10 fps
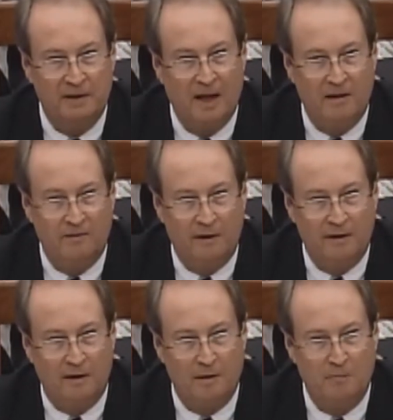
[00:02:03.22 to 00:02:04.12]
and love
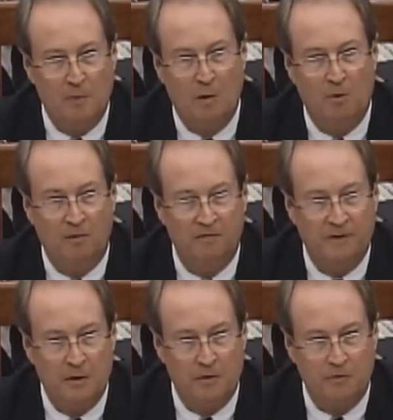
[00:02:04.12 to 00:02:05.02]
on our mobile
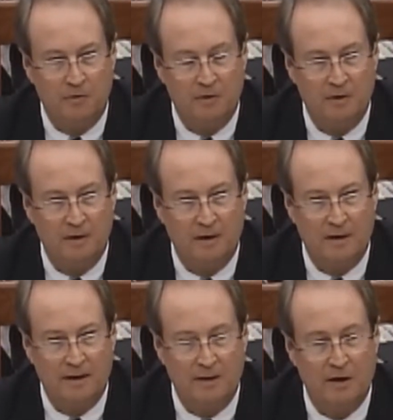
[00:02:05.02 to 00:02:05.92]
phones,
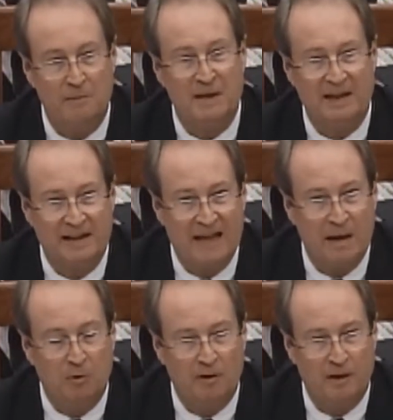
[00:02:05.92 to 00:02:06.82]
it can be an
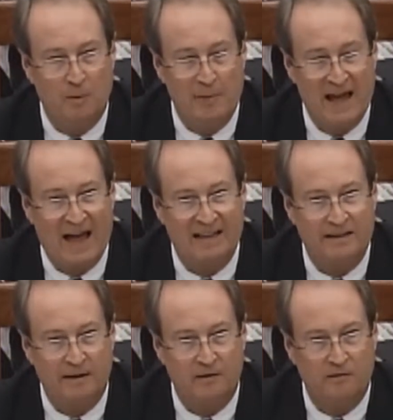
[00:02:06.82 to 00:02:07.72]
enabler that will be
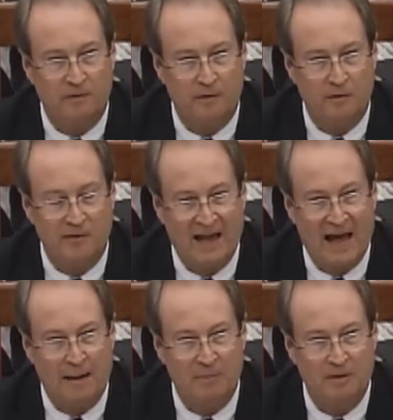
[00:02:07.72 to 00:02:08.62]
accessed for those
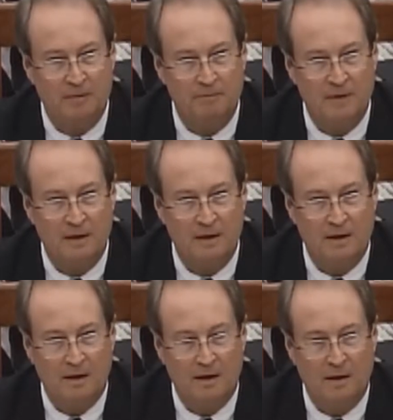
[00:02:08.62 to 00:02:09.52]
apps.
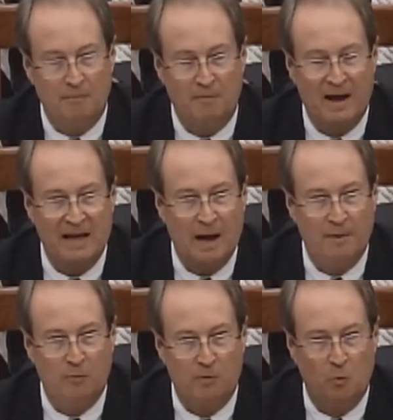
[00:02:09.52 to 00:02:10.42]
My
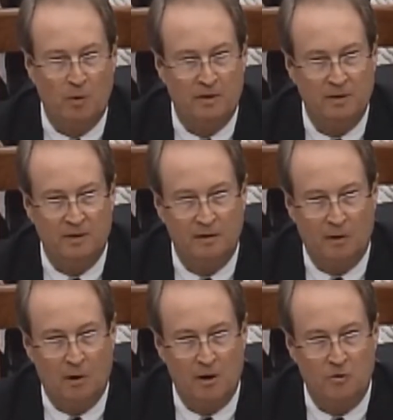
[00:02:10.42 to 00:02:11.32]
comment was more to the
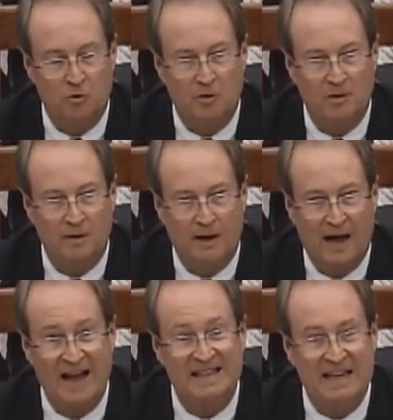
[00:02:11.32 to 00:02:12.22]
large
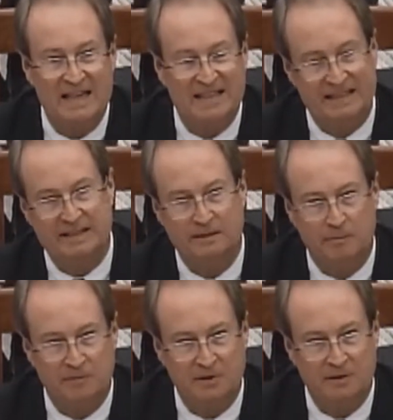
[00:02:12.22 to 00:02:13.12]
IT
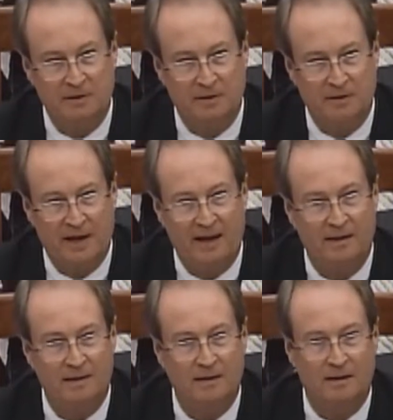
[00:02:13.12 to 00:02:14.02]
systems that